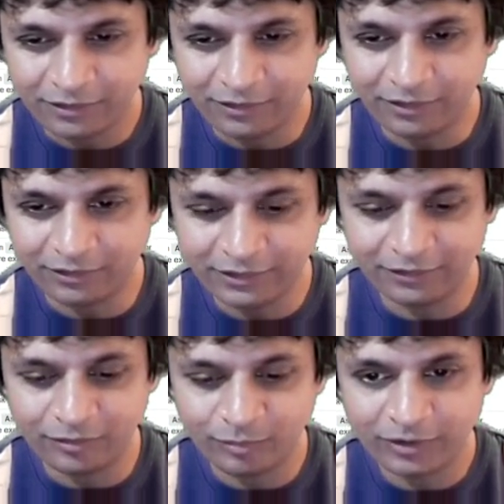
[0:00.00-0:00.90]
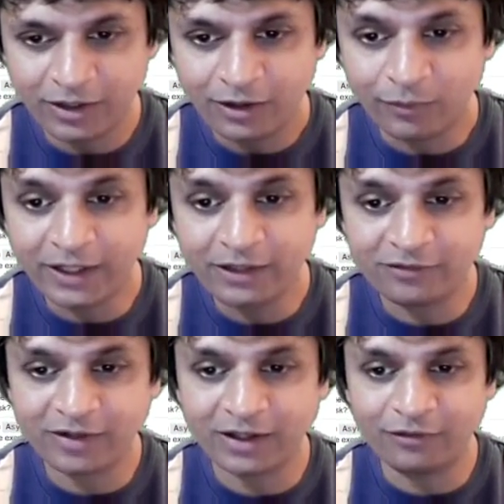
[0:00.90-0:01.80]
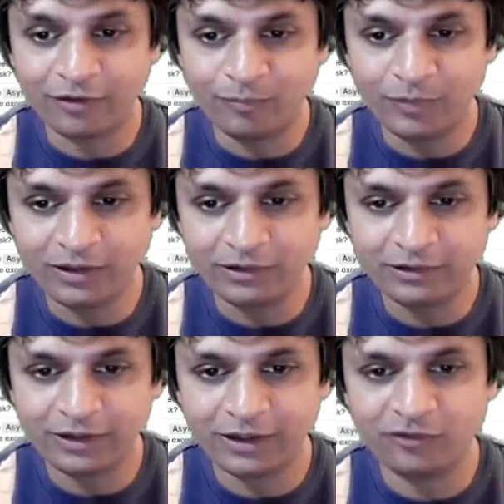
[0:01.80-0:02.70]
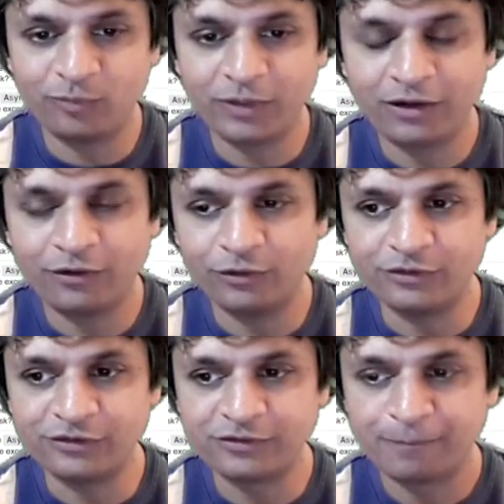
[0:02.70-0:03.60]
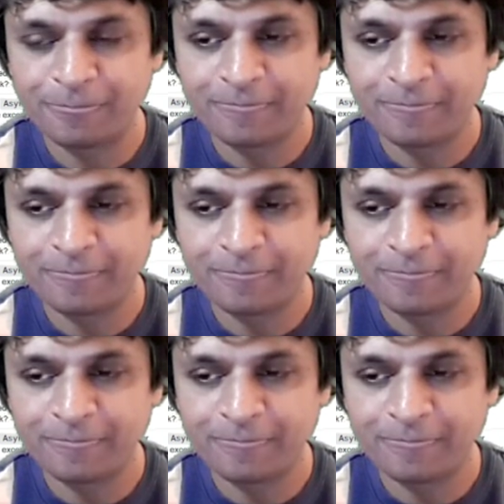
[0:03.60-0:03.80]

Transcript: Why I had to say .build is because